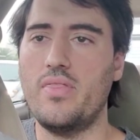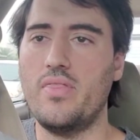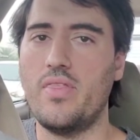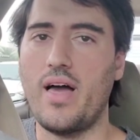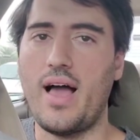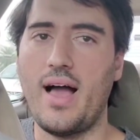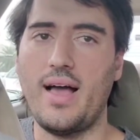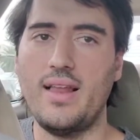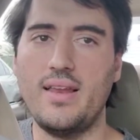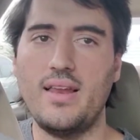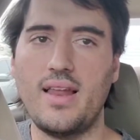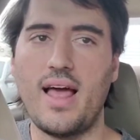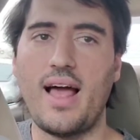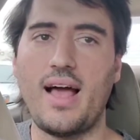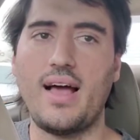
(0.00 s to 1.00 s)
that
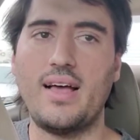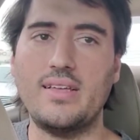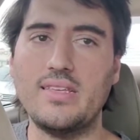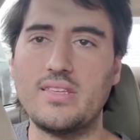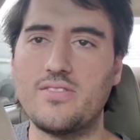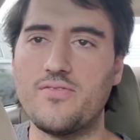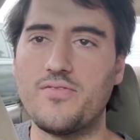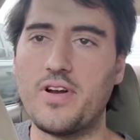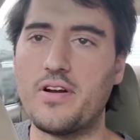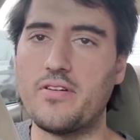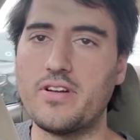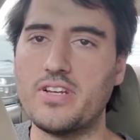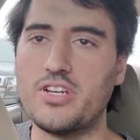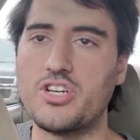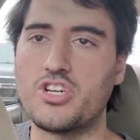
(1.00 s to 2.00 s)
has
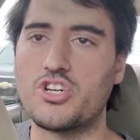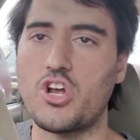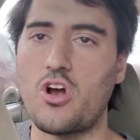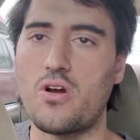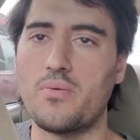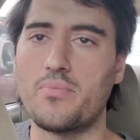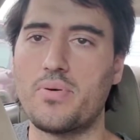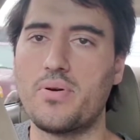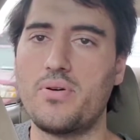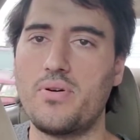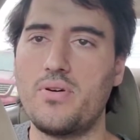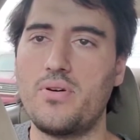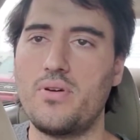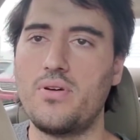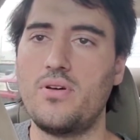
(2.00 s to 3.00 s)
very sharp
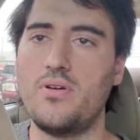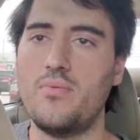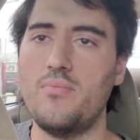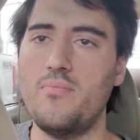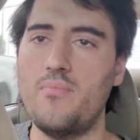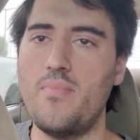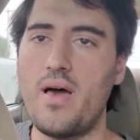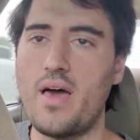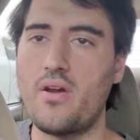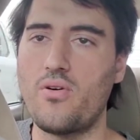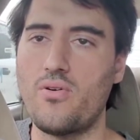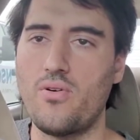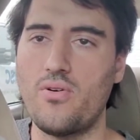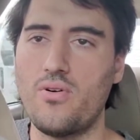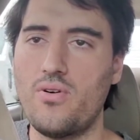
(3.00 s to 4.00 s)

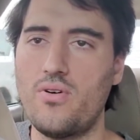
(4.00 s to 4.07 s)
metal,